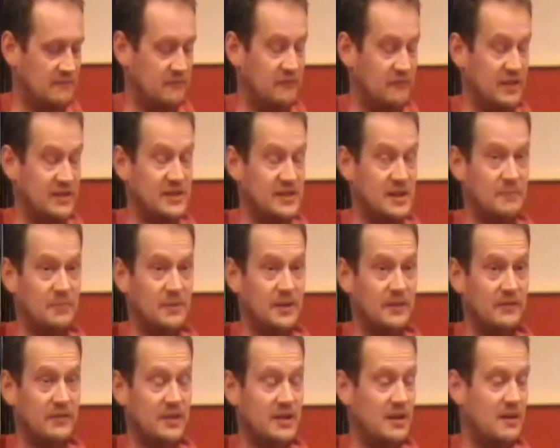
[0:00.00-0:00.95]
For example,
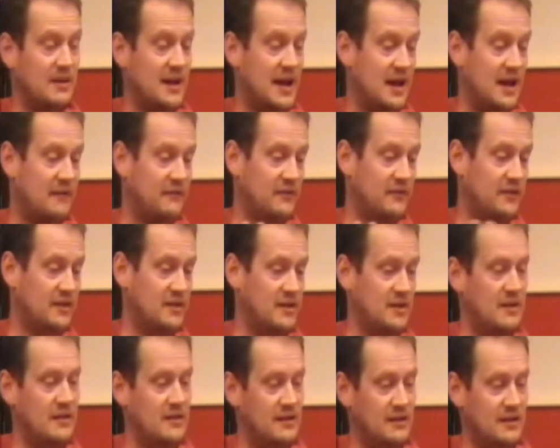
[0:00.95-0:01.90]
if you don't have
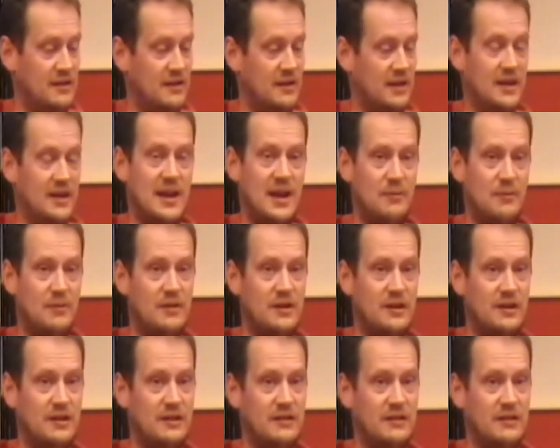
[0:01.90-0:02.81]
a network,